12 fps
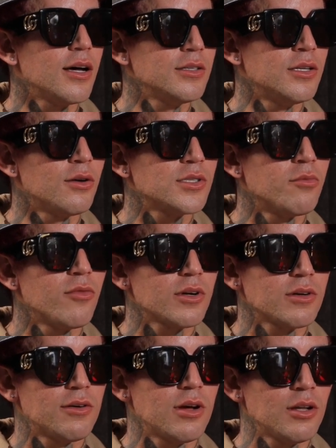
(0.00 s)

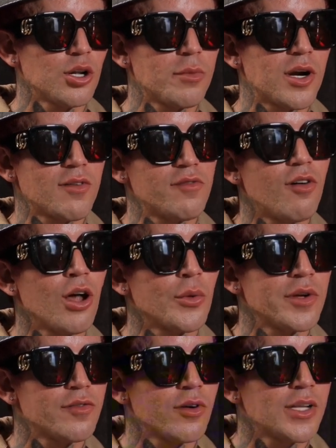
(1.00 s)
little bit of a
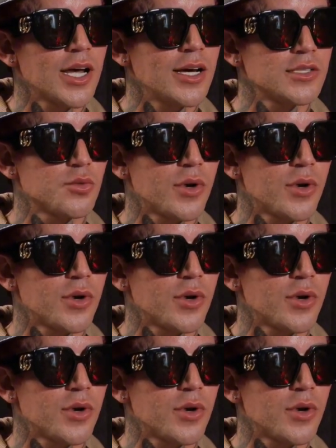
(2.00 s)
following from there as